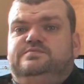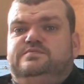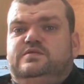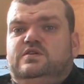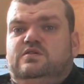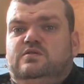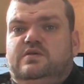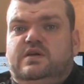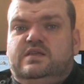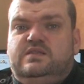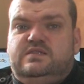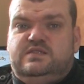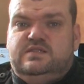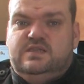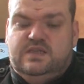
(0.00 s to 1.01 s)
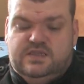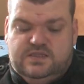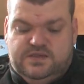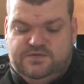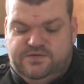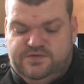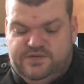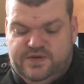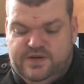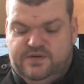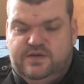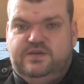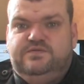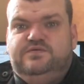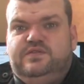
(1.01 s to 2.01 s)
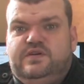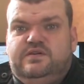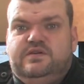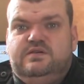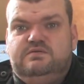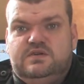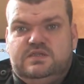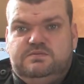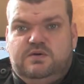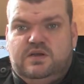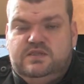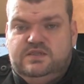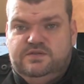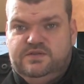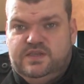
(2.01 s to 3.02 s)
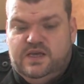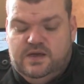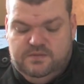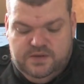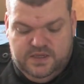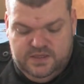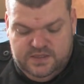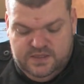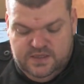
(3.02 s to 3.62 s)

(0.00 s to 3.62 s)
So it's a very responsive tablet.